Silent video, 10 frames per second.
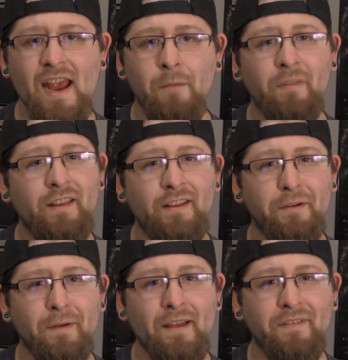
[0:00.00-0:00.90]
Emily
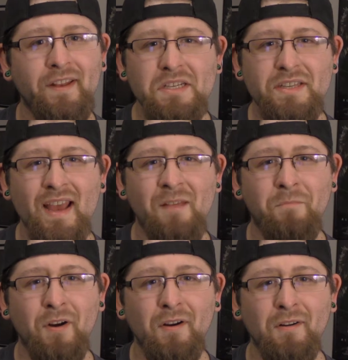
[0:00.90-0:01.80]
DeRaven, Dan
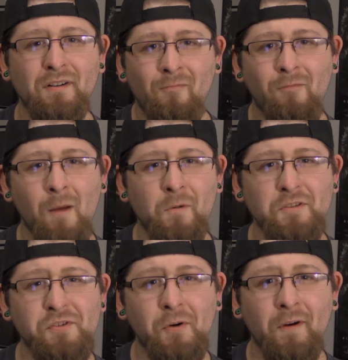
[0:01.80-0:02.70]
Bird, Robert
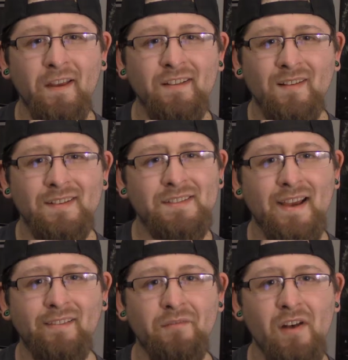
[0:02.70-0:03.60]
Joy,
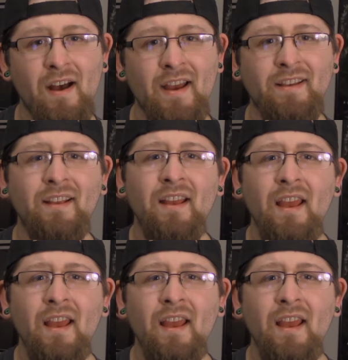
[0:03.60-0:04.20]
Ted Levine,